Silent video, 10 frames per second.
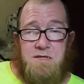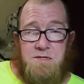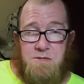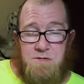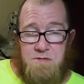
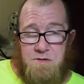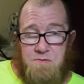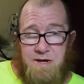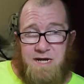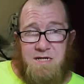the
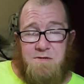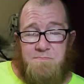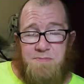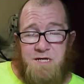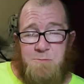regular
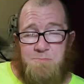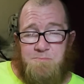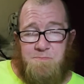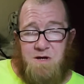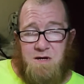bench
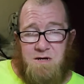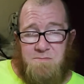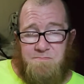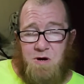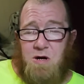
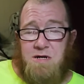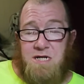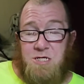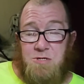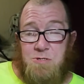bar
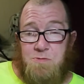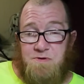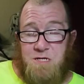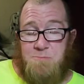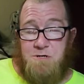that you use for
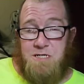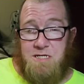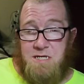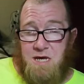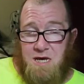bench press.